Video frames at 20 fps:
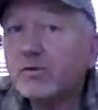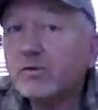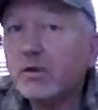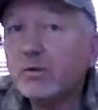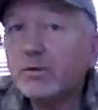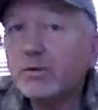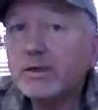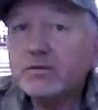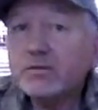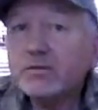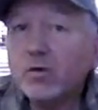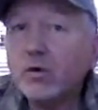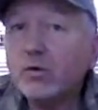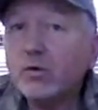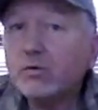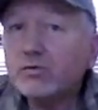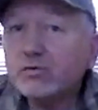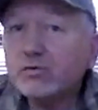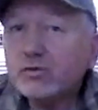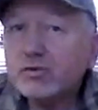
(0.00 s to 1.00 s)
So it's
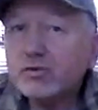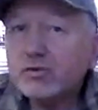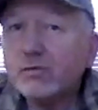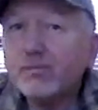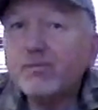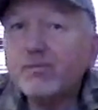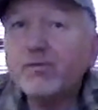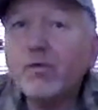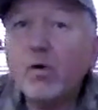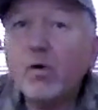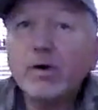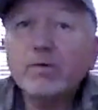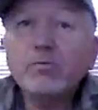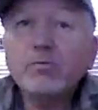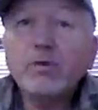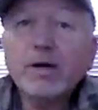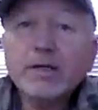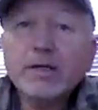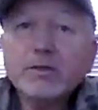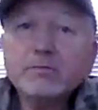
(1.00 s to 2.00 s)
got such a fine
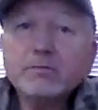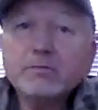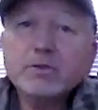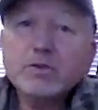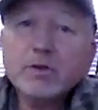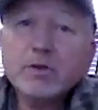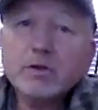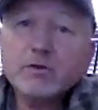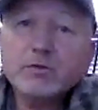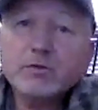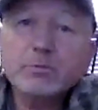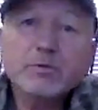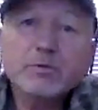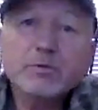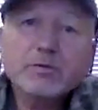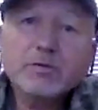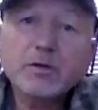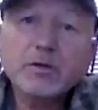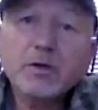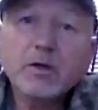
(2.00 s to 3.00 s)
range of
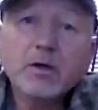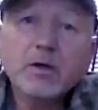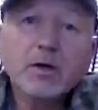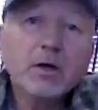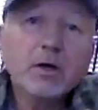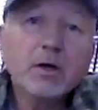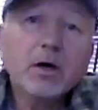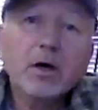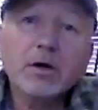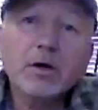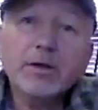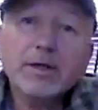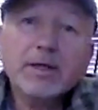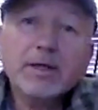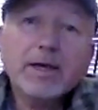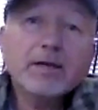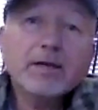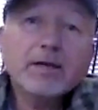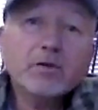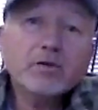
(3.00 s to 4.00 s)
adjustments. And
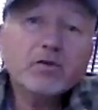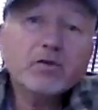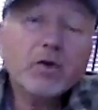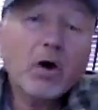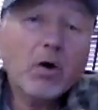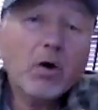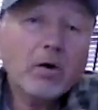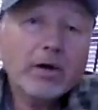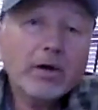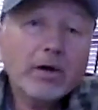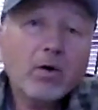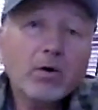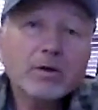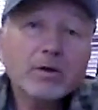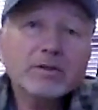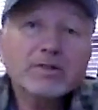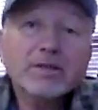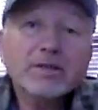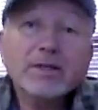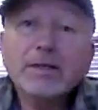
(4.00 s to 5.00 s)
again, your target
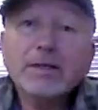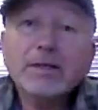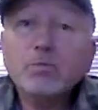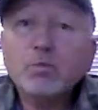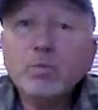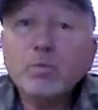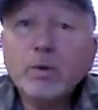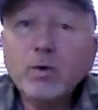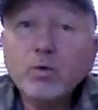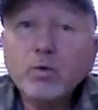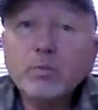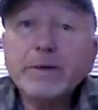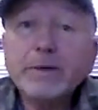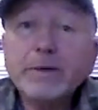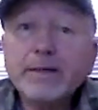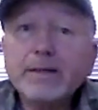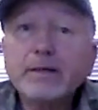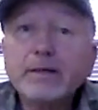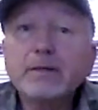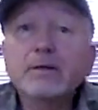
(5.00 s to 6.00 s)
ID will
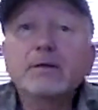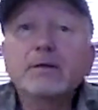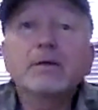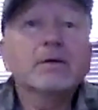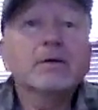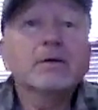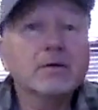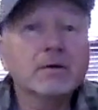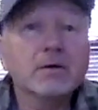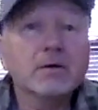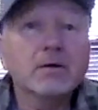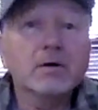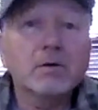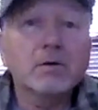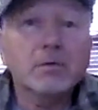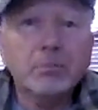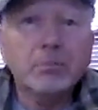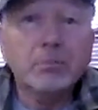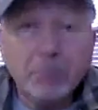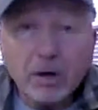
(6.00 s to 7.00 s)
be
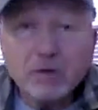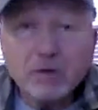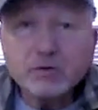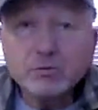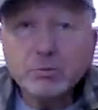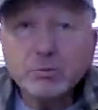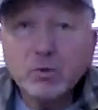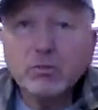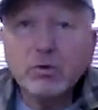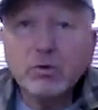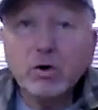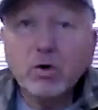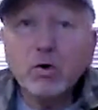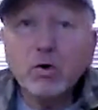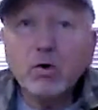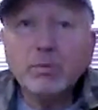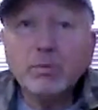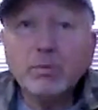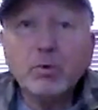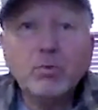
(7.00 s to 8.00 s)
much more
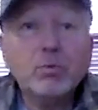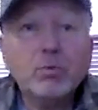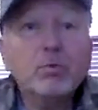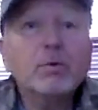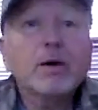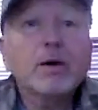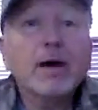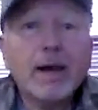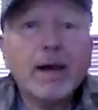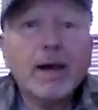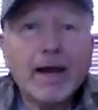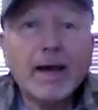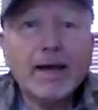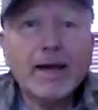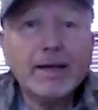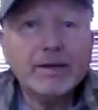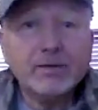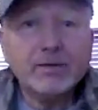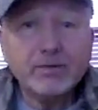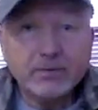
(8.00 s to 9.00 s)
reliable
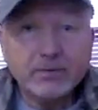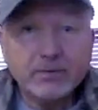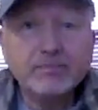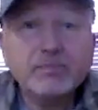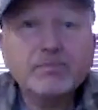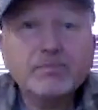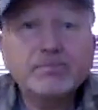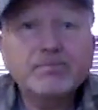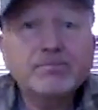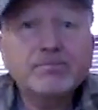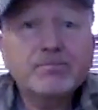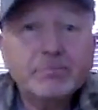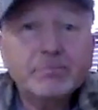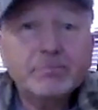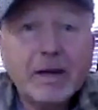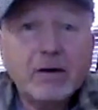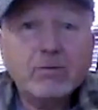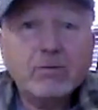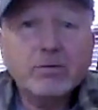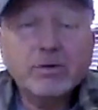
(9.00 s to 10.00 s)
and
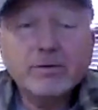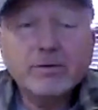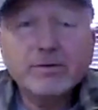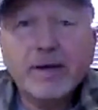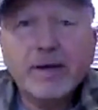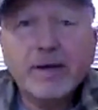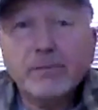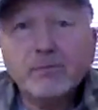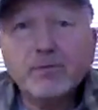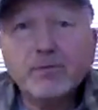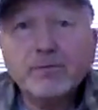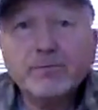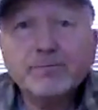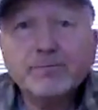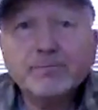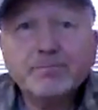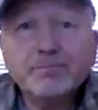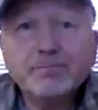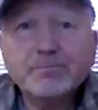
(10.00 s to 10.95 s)
better at depth.